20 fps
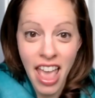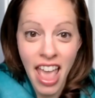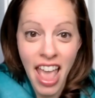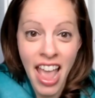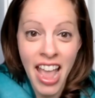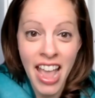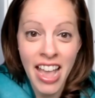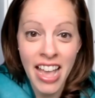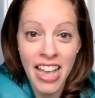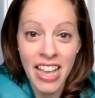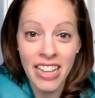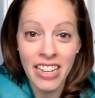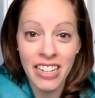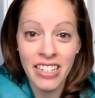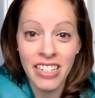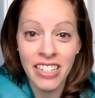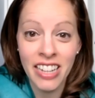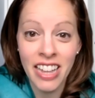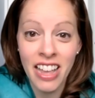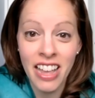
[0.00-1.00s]

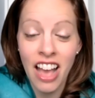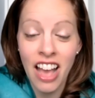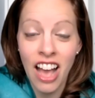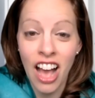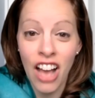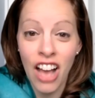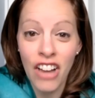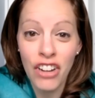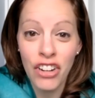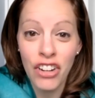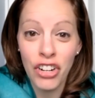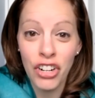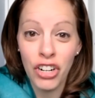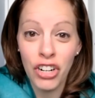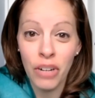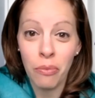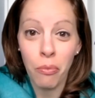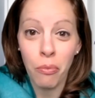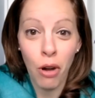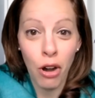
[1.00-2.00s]
and
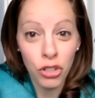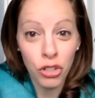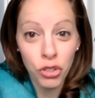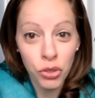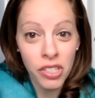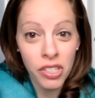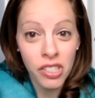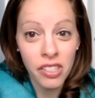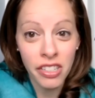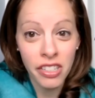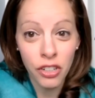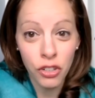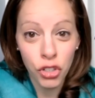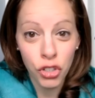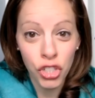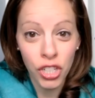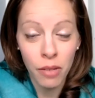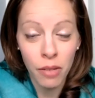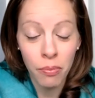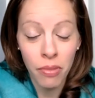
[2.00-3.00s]
under Margery's
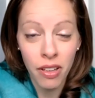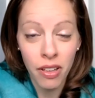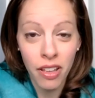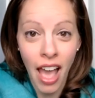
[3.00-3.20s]
leadership,